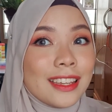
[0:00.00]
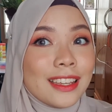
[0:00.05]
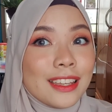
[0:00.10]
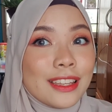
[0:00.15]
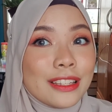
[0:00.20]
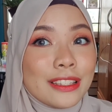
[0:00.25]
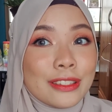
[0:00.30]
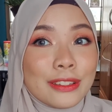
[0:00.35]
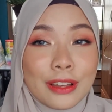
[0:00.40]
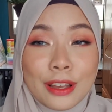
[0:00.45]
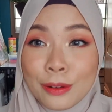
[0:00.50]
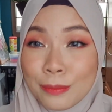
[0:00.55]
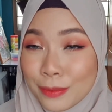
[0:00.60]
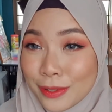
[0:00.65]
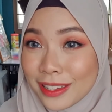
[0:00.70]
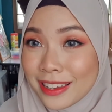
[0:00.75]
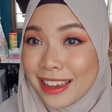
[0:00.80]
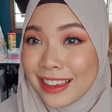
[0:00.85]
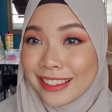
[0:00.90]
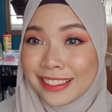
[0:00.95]
So I hope
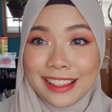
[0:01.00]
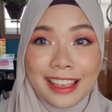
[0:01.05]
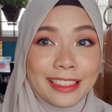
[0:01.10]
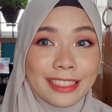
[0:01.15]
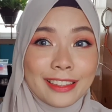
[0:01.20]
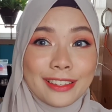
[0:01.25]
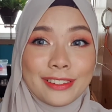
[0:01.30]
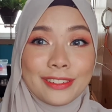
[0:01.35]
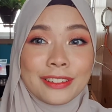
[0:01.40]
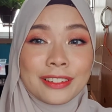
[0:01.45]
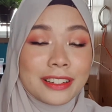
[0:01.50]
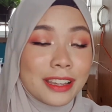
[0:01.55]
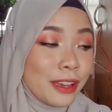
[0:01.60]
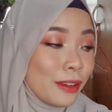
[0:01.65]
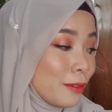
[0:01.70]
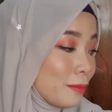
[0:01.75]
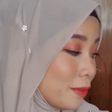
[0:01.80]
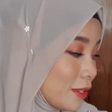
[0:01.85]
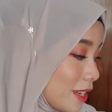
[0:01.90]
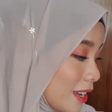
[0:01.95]
you guys like the look. I
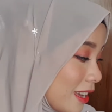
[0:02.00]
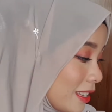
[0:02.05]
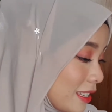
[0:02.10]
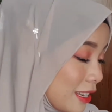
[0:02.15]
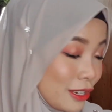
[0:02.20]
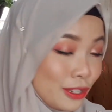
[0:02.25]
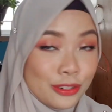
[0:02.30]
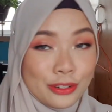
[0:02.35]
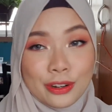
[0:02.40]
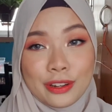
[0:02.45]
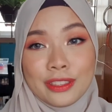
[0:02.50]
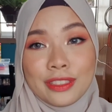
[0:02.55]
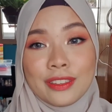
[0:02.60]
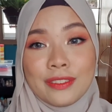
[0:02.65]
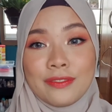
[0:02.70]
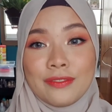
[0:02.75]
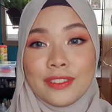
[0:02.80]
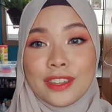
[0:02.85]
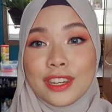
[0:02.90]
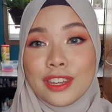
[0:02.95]
hope you guys enjoyed the
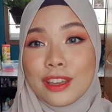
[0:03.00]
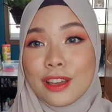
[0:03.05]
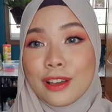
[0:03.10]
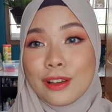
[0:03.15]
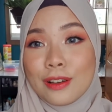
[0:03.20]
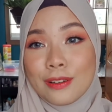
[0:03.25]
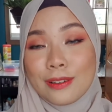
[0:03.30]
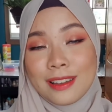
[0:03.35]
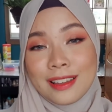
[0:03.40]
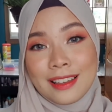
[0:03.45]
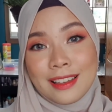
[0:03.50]
video.